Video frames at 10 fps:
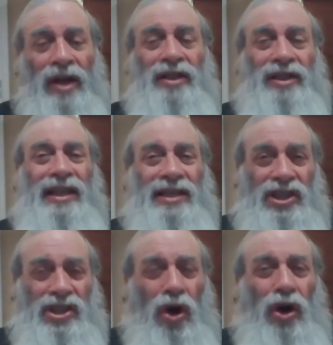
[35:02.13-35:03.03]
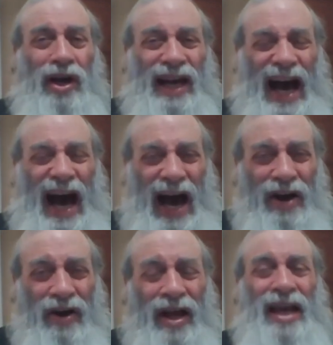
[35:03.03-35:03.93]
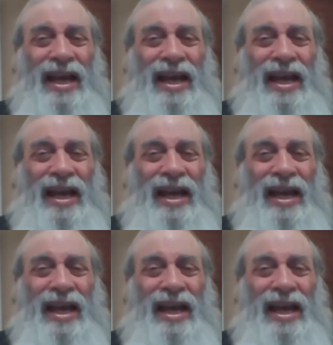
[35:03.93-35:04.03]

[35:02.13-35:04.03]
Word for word: it says sochar.